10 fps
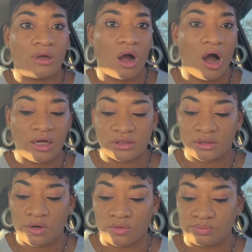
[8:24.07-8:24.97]

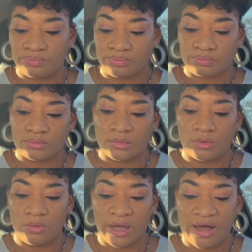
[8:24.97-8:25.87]
Also,
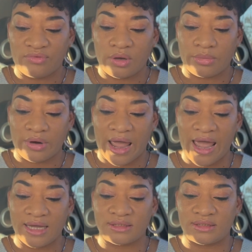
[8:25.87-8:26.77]
we have number
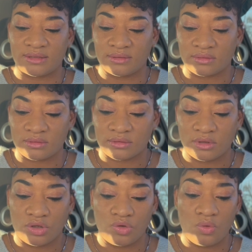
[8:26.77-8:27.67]
eight.
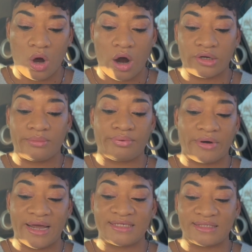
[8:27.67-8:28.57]
You are
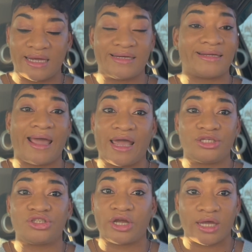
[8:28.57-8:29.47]
depressed and can't
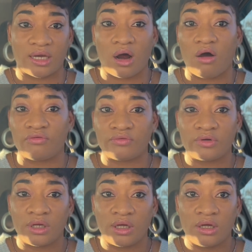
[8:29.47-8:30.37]
shake it off.
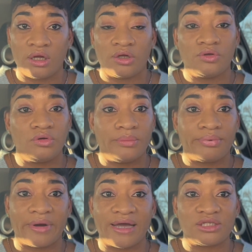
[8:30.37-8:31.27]
You're
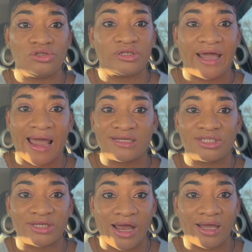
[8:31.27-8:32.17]
depressed, you can't
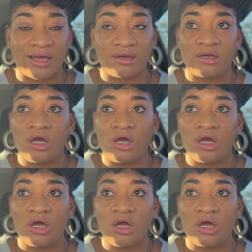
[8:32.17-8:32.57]
shake it.